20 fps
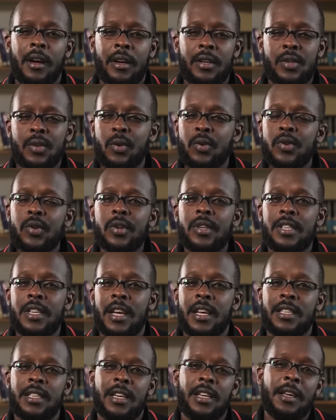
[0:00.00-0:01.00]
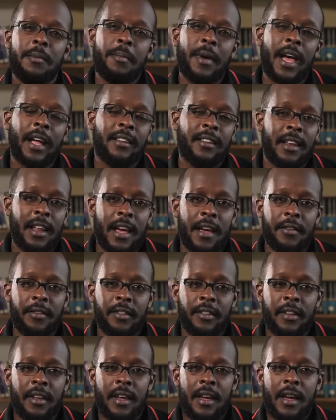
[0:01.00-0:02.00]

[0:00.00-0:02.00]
social change and impact lives.